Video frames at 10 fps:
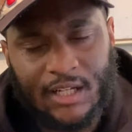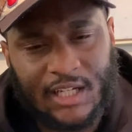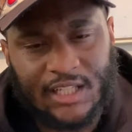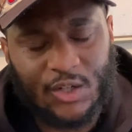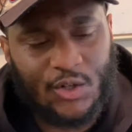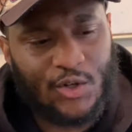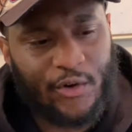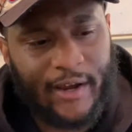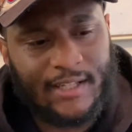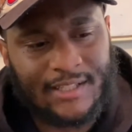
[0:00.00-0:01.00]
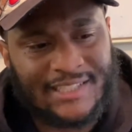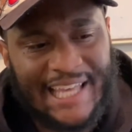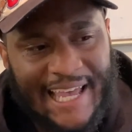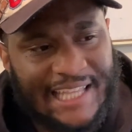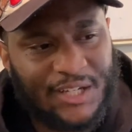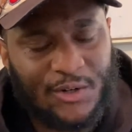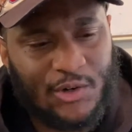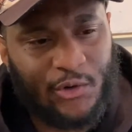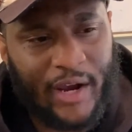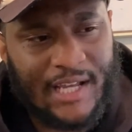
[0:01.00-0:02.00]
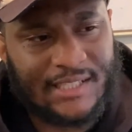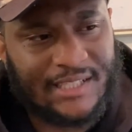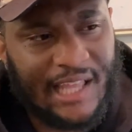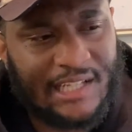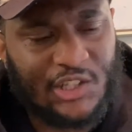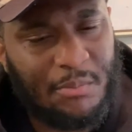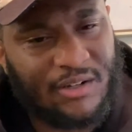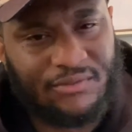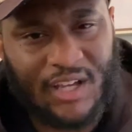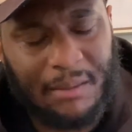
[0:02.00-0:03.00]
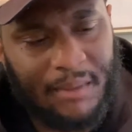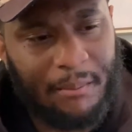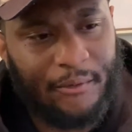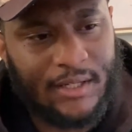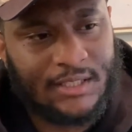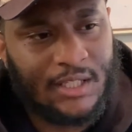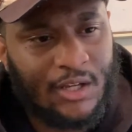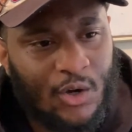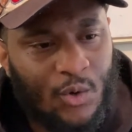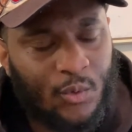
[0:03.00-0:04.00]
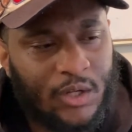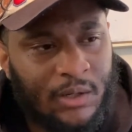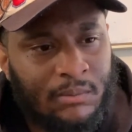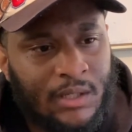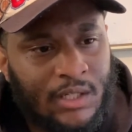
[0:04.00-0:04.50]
get the cool grays because I had the cool grays and like so much fucking memories with them.